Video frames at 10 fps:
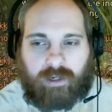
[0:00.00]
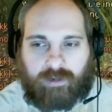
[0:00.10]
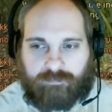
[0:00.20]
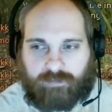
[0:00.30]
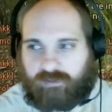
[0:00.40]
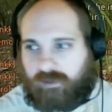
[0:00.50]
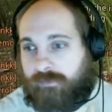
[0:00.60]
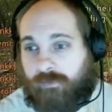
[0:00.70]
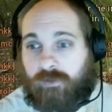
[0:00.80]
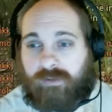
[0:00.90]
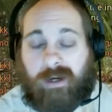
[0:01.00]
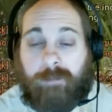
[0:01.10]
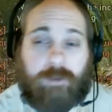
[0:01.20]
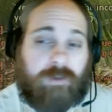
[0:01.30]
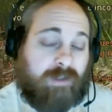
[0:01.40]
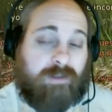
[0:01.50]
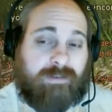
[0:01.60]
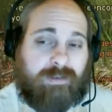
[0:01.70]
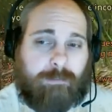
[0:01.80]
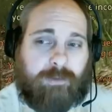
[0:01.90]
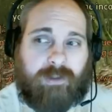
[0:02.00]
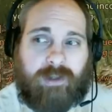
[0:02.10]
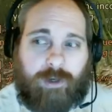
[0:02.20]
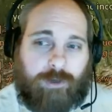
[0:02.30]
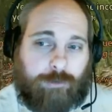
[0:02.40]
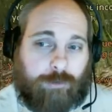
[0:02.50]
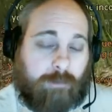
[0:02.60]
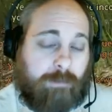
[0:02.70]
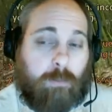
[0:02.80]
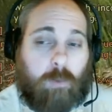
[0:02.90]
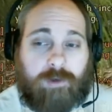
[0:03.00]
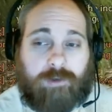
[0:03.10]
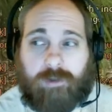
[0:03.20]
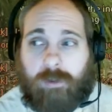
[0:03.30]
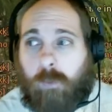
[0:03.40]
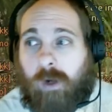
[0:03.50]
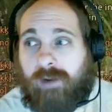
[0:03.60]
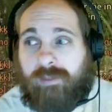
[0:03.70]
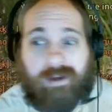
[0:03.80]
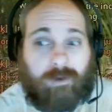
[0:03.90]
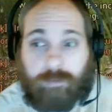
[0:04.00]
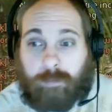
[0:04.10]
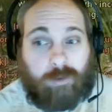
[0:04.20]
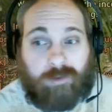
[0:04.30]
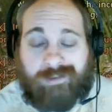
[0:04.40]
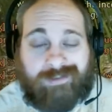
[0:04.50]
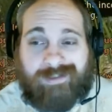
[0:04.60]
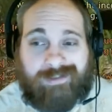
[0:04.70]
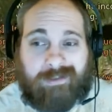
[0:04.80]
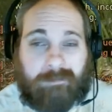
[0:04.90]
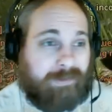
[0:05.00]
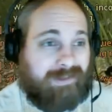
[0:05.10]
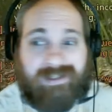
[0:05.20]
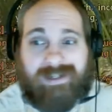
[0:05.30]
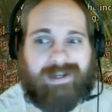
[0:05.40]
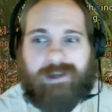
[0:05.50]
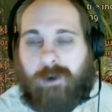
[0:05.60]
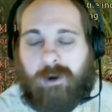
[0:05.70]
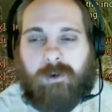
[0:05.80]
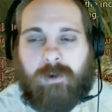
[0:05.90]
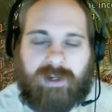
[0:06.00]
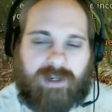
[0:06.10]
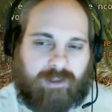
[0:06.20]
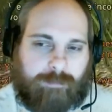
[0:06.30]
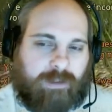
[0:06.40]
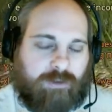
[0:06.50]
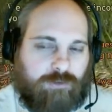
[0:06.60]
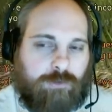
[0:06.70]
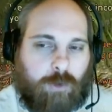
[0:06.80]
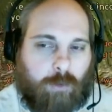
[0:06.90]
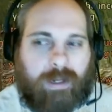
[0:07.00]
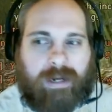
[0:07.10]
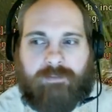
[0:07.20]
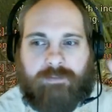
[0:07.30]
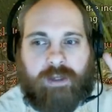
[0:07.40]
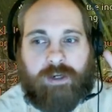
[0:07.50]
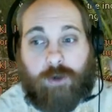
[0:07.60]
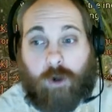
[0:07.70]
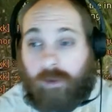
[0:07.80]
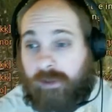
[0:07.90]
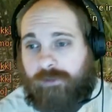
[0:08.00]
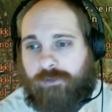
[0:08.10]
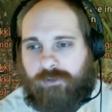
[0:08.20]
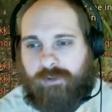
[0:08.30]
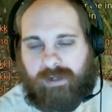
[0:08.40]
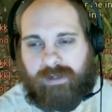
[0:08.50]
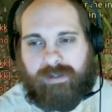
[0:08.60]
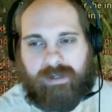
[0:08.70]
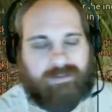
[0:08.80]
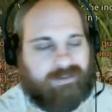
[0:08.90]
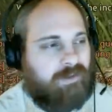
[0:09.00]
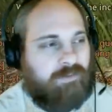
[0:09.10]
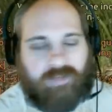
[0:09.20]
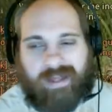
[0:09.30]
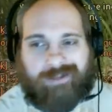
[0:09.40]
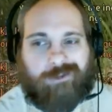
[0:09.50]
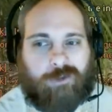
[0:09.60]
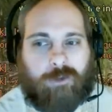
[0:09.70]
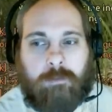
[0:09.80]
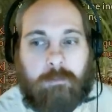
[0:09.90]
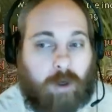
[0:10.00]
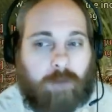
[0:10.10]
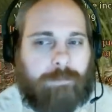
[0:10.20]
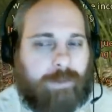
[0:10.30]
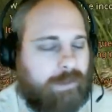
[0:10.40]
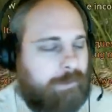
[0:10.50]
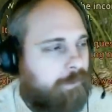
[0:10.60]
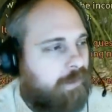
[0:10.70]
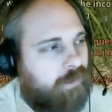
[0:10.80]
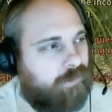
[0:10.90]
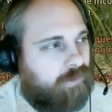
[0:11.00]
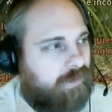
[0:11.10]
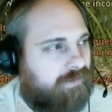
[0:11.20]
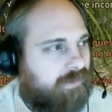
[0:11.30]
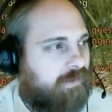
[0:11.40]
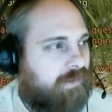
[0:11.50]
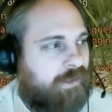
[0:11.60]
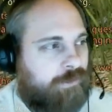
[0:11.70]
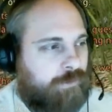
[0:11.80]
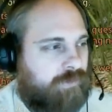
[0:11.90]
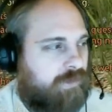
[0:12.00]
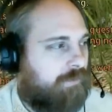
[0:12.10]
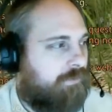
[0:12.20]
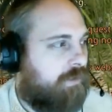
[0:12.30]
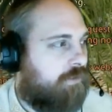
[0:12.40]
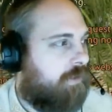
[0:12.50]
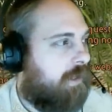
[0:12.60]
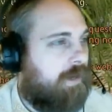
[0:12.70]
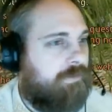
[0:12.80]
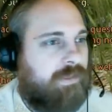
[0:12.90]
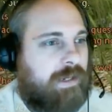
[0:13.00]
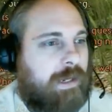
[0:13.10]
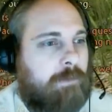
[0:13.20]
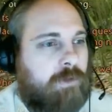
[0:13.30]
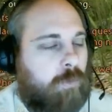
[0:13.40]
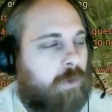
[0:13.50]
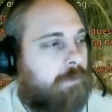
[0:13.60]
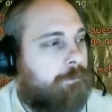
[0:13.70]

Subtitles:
If it's the first time you're killing something, you're going to be wondering why the health bar isn't depleting at all. It's because you don't have the knowledge, I guess, of that certain mob type. So that's an interesting feature to have in the game as well.